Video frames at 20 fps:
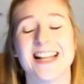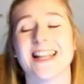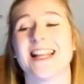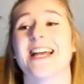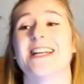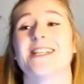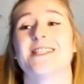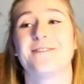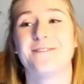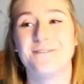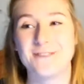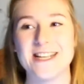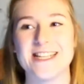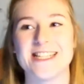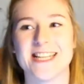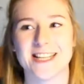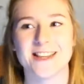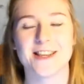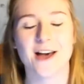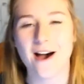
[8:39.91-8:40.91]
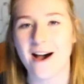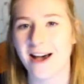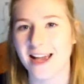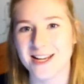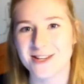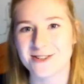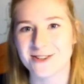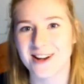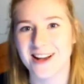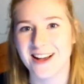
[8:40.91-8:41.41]
Like defeating the
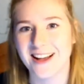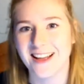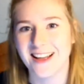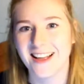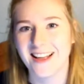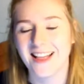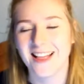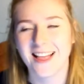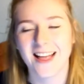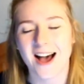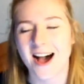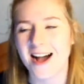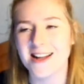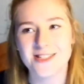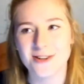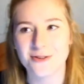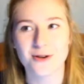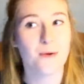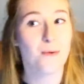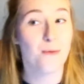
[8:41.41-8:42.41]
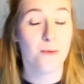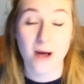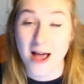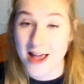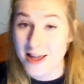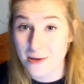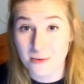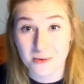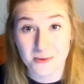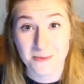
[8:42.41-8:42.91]
Hydra. I don't know where
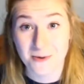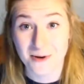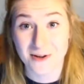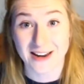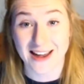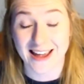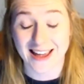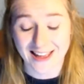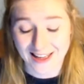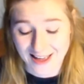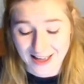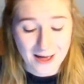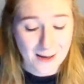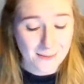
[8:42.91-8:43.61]
you would put it,